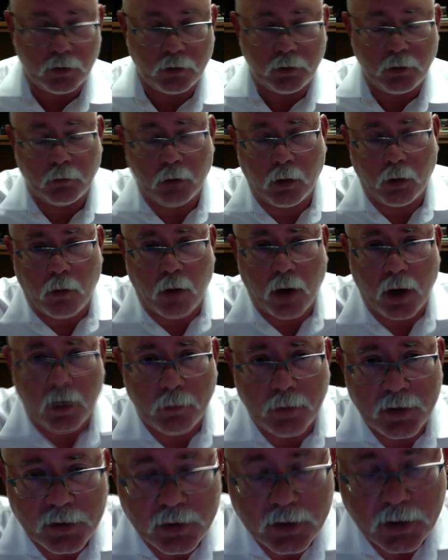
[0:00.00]
nutrient
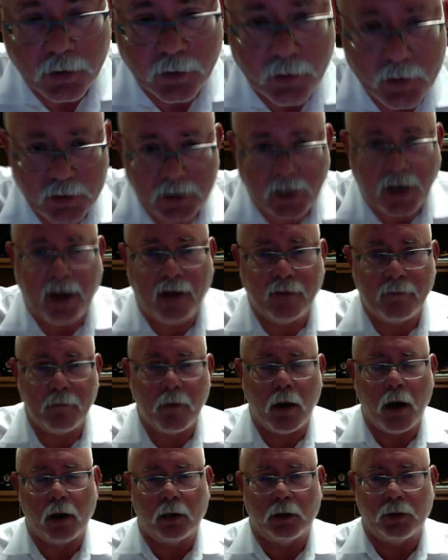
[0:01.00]
requirement series have
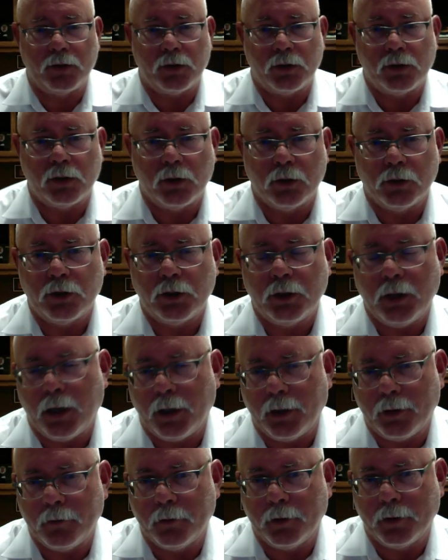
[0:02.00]
models
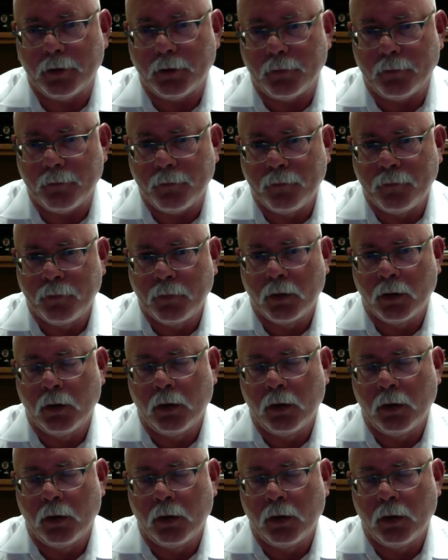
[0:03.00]
associated with them.